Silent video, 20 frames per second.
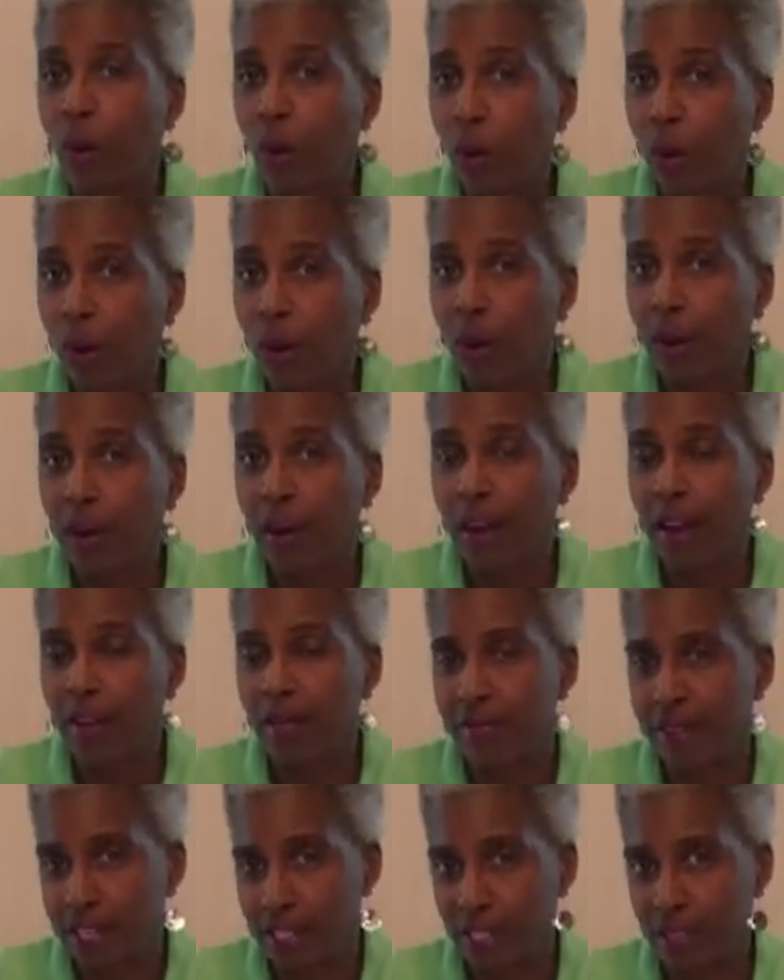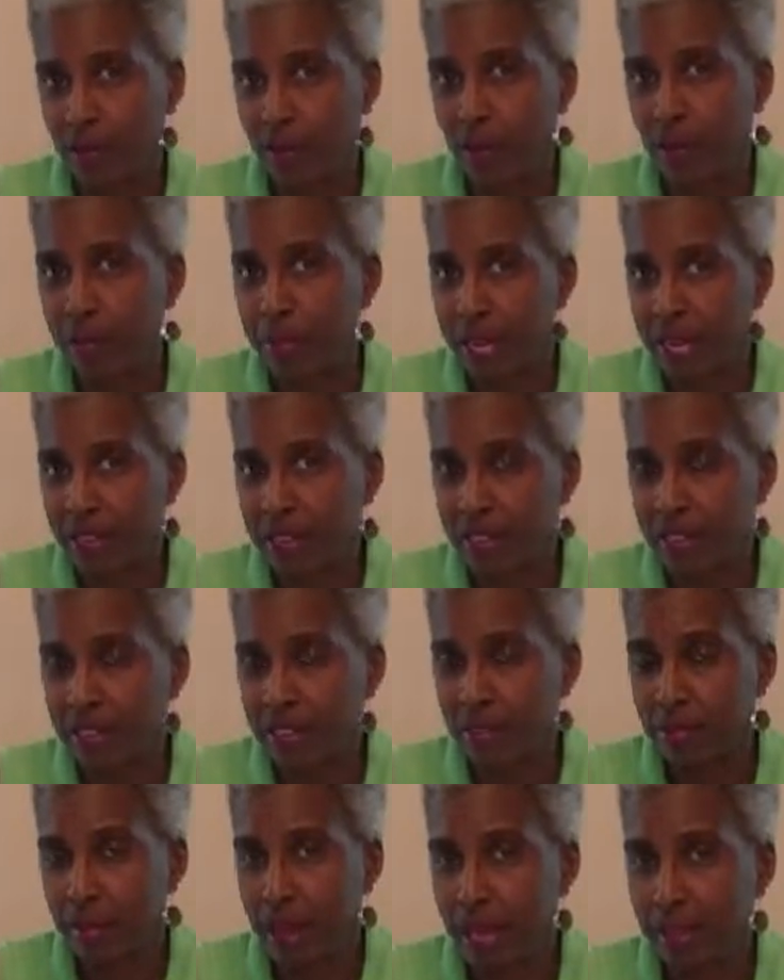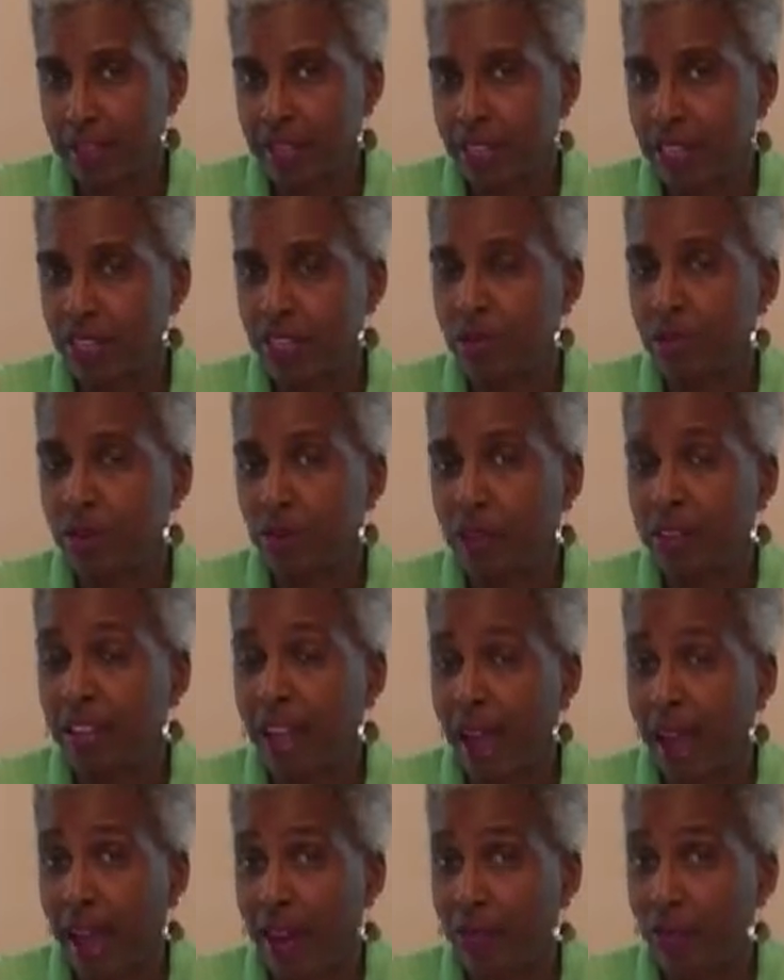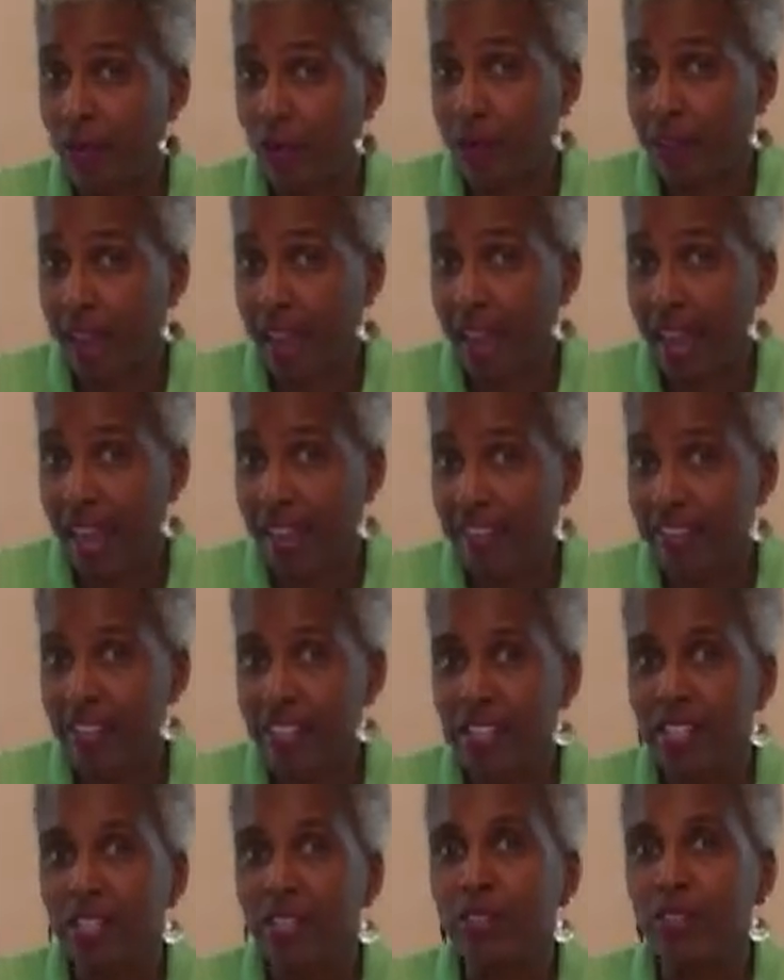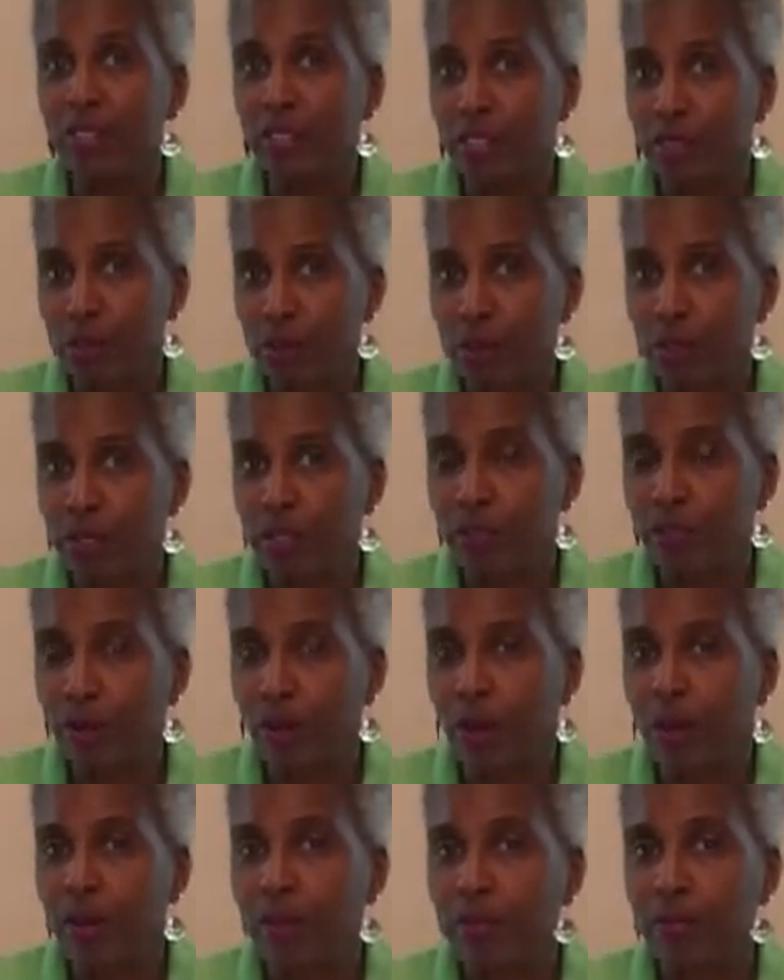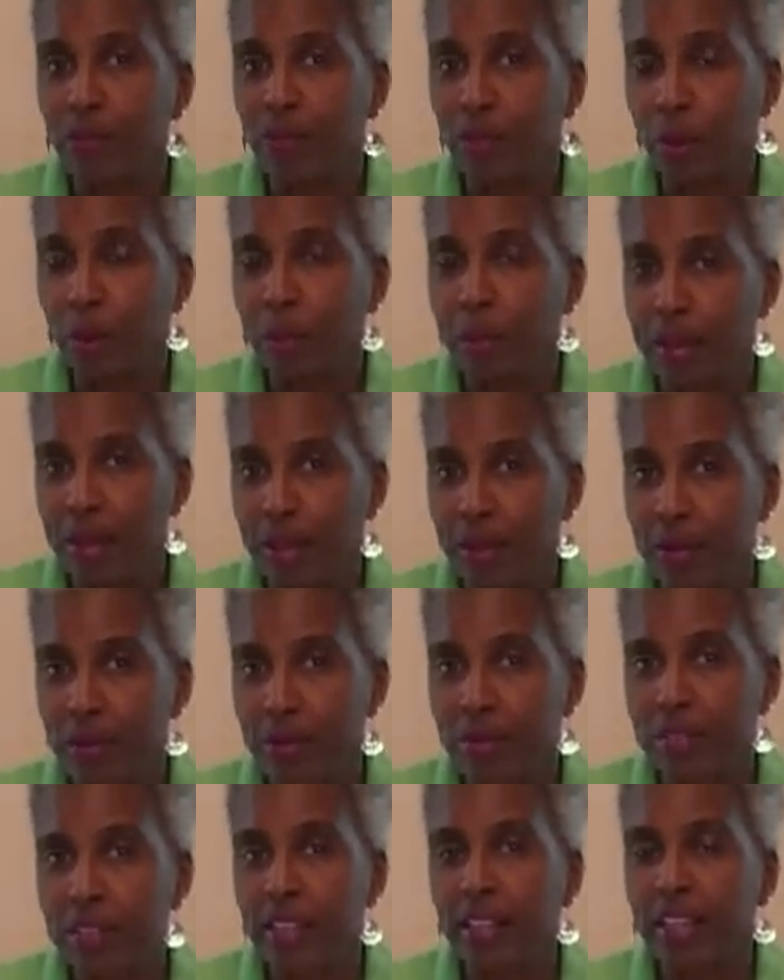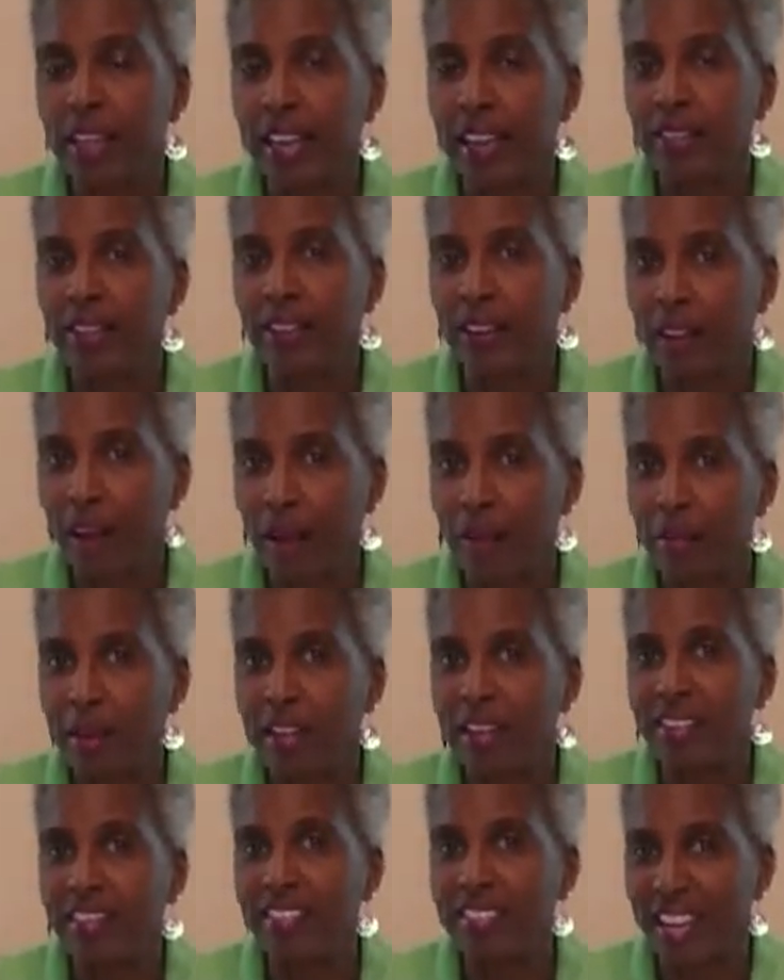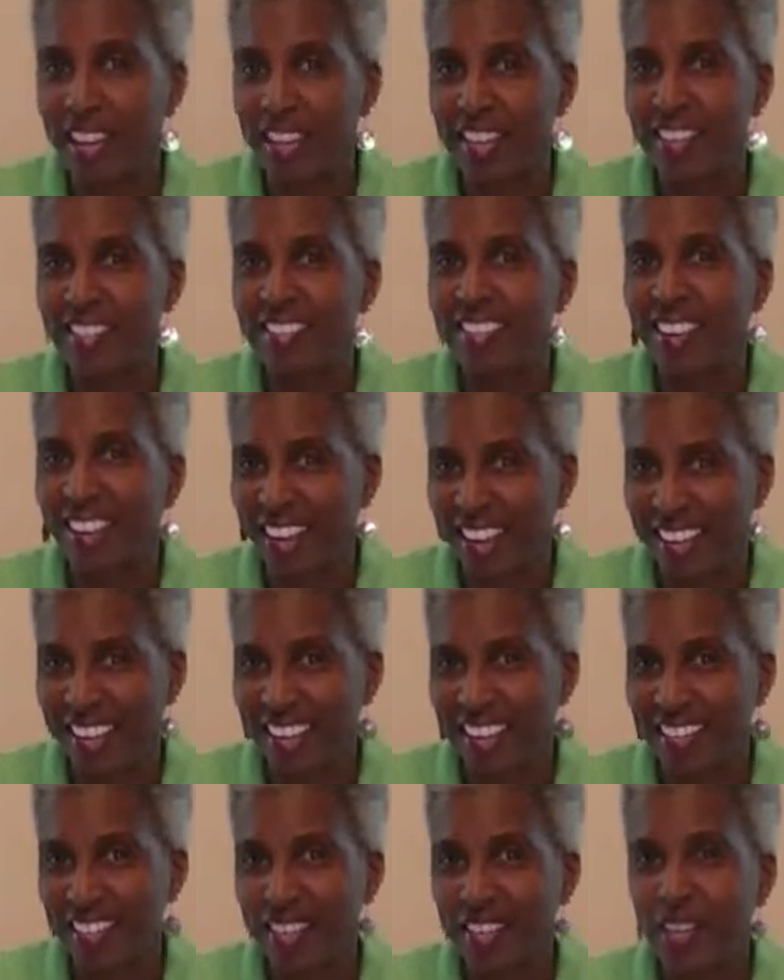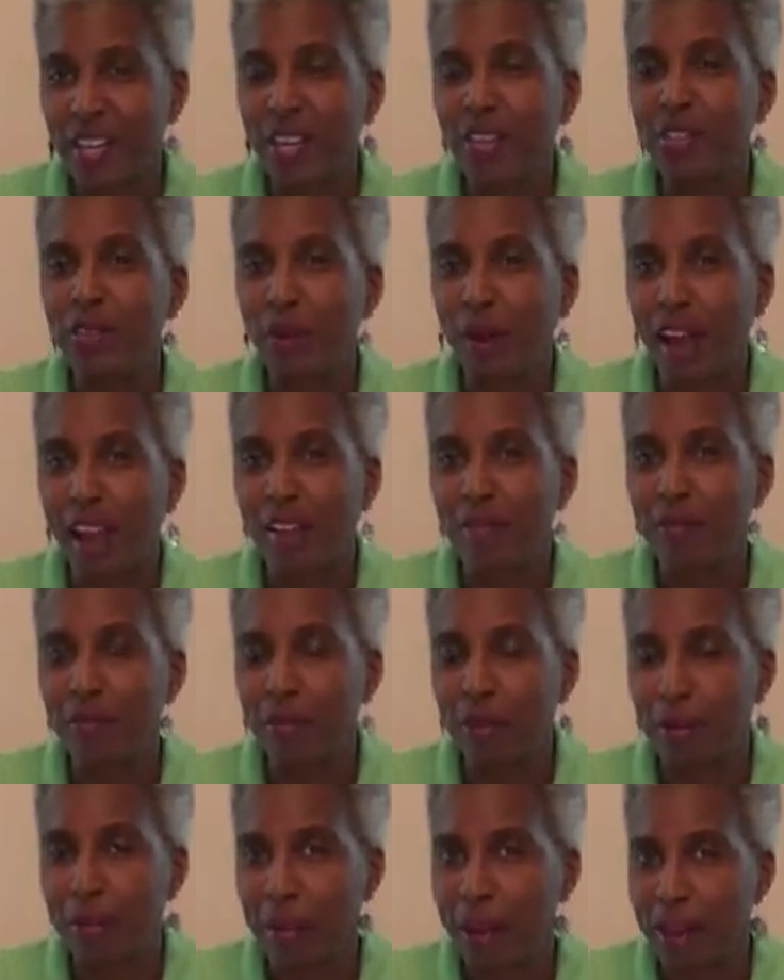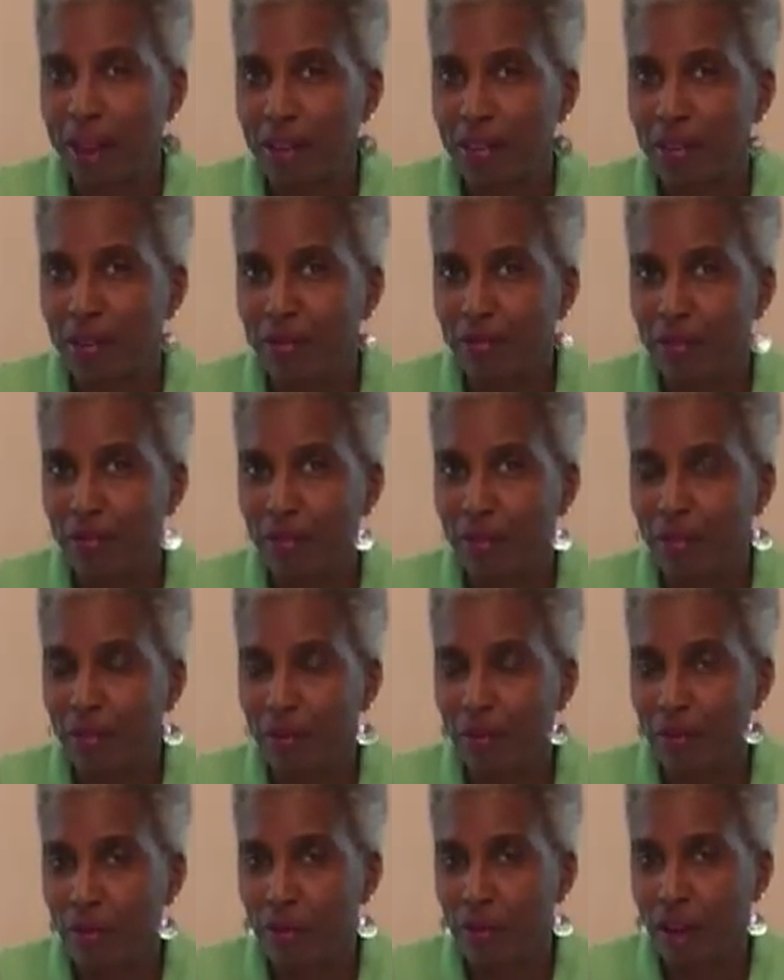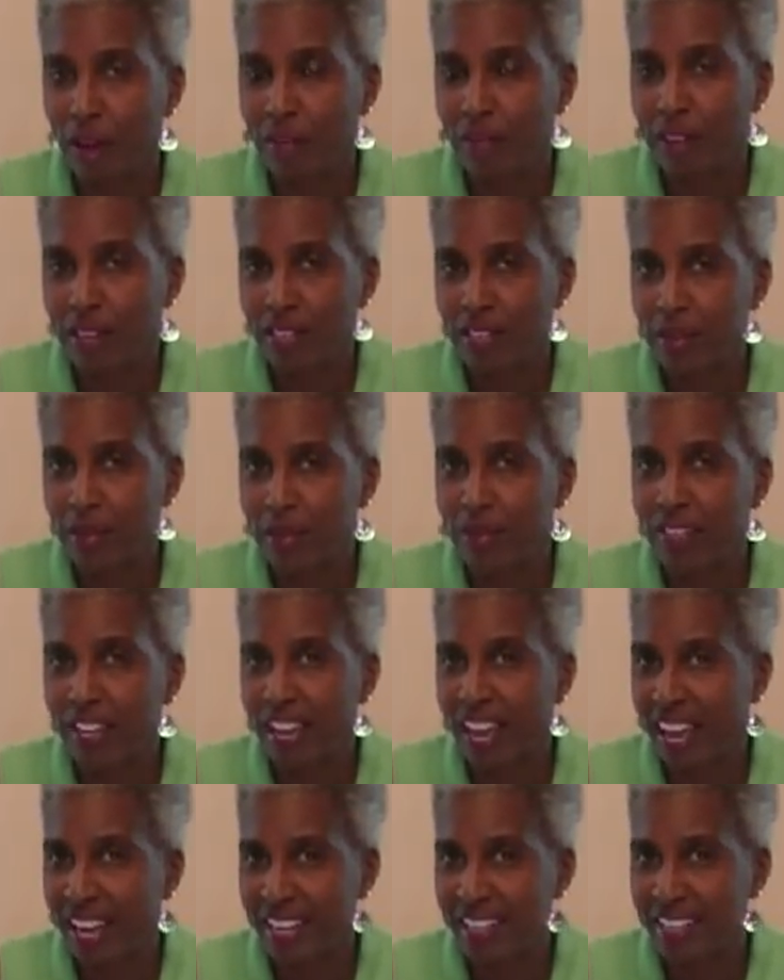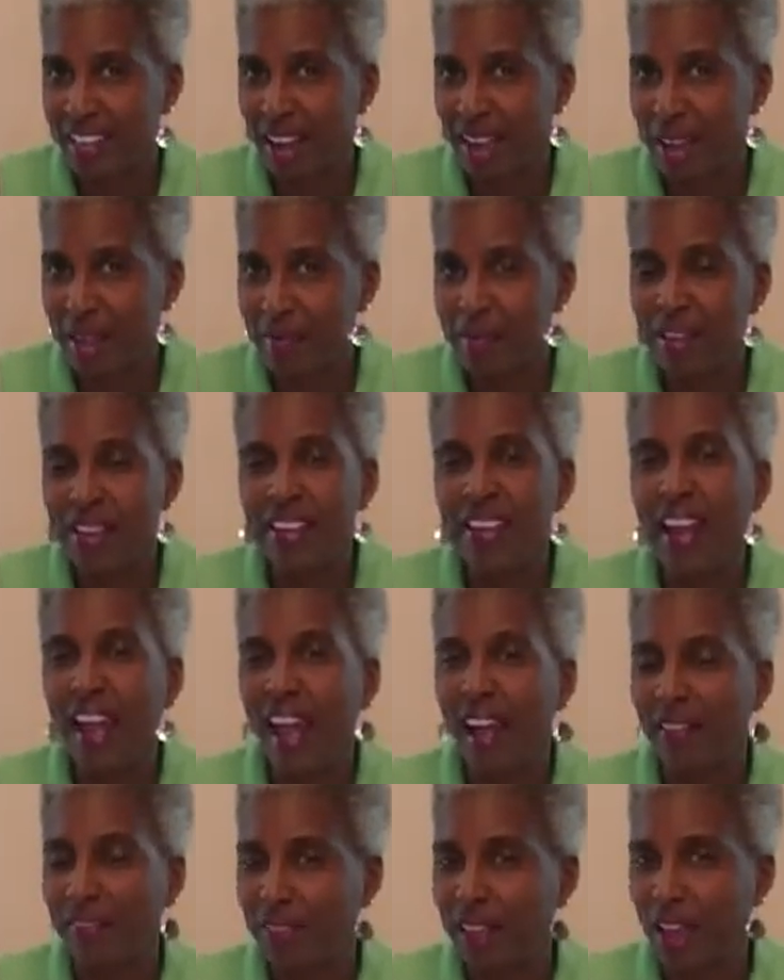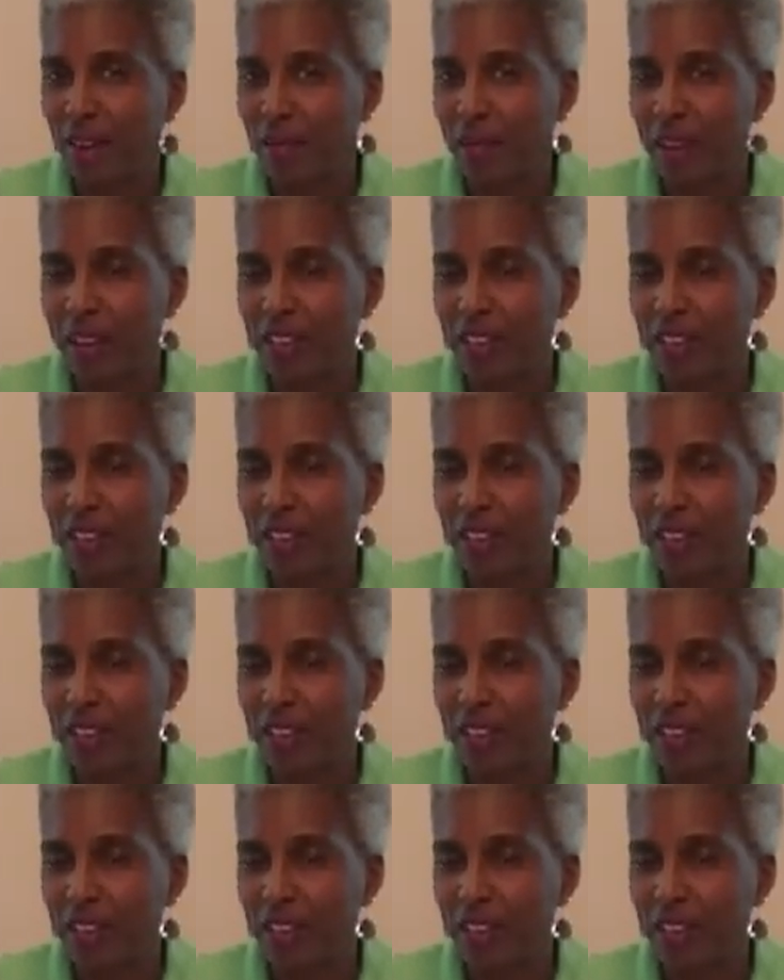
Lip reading: or a vegetable mix that you will have on hand to use for your meals in the coming days ahead. You'll have prepared your vegetables ahead of time, and that